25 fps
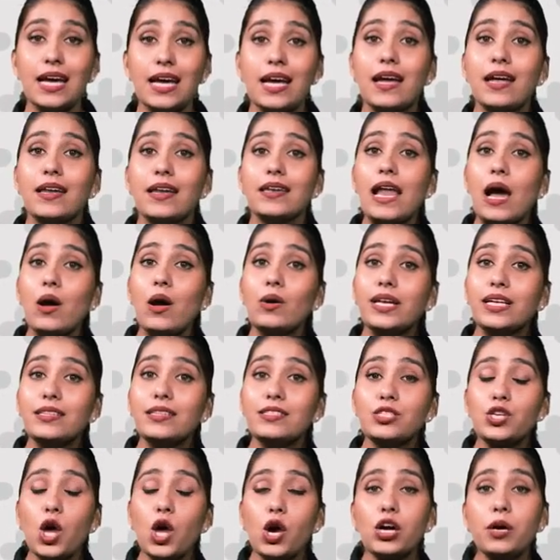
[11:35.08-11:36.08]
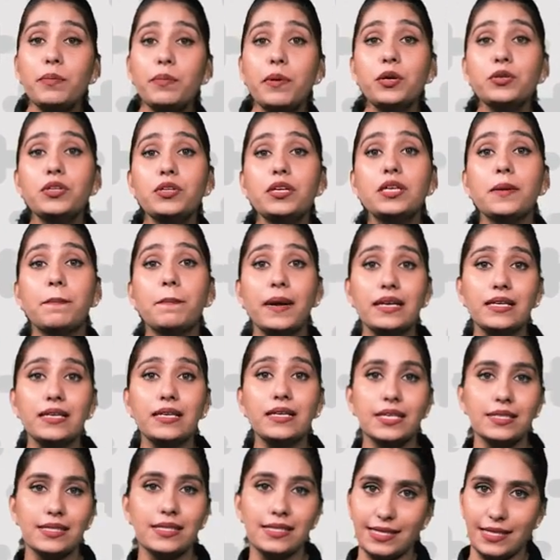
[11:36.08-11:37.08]
Now let's talk about the
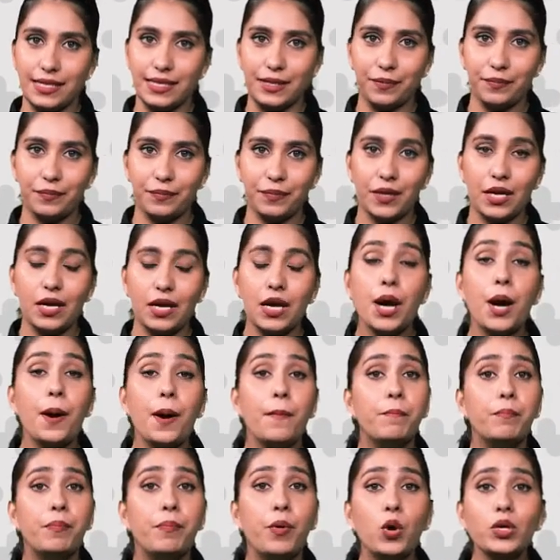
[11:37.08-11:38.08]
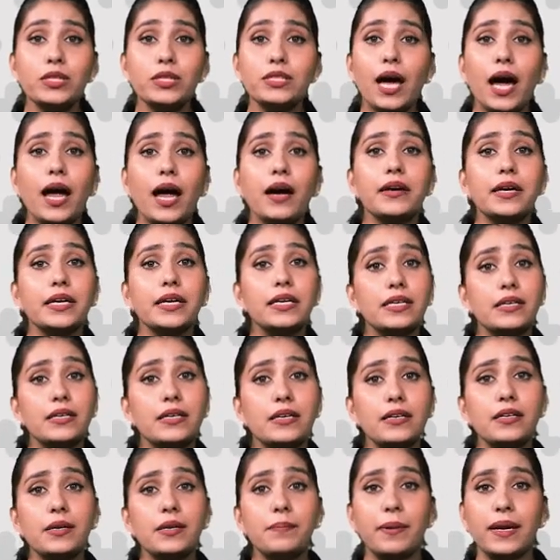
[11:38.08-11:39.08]
dependency. Both are
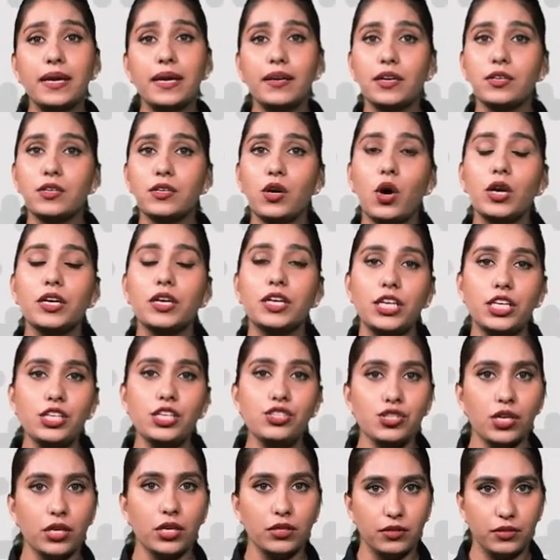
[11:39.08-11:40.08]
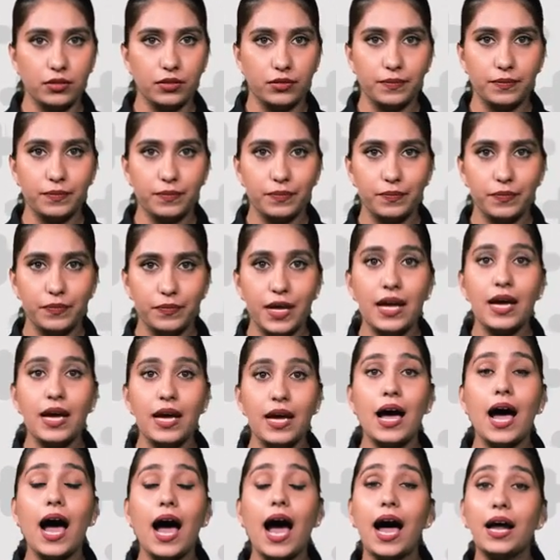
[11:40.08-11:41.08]
interdependent on each other.
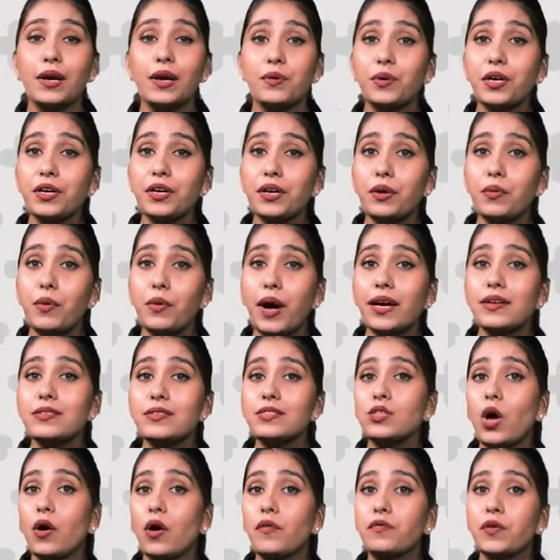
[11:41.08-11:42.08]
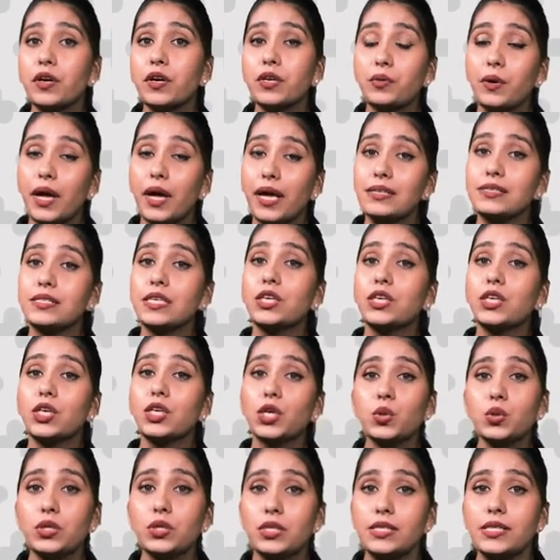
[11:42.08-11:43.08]
Hardware requires software to
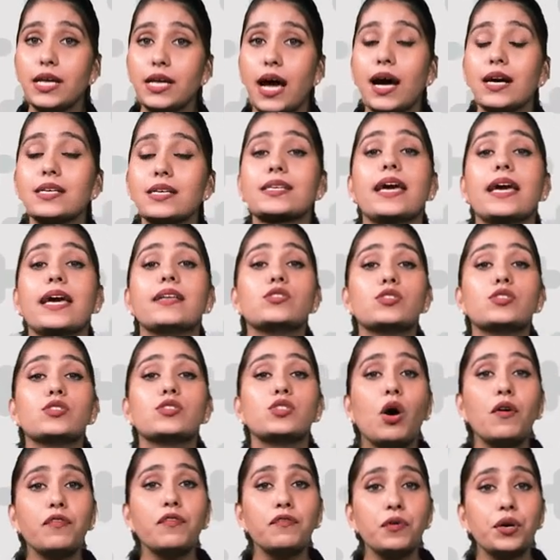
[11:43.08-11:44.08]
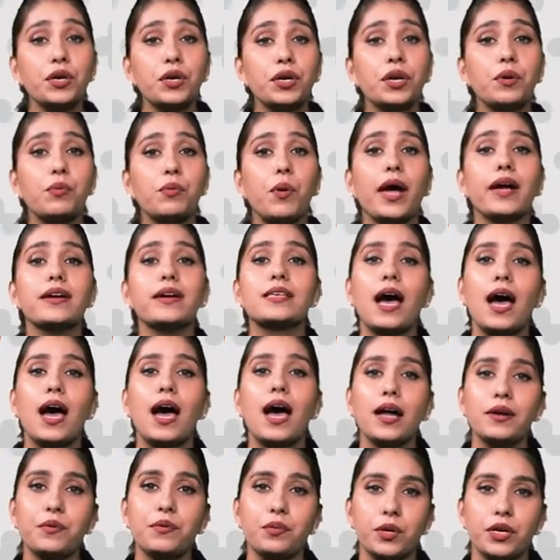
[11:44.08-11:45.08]
execute the task and software requires
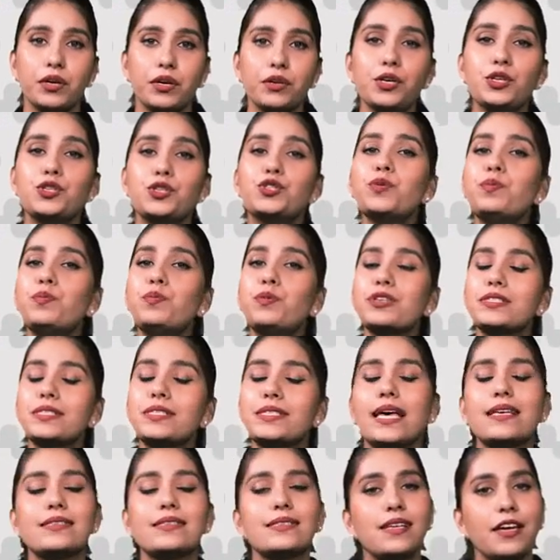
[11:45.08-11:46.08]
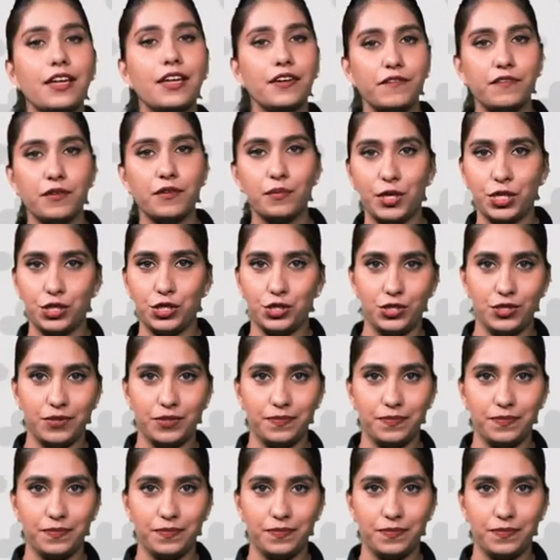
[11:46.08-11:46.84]
hardware to process the information.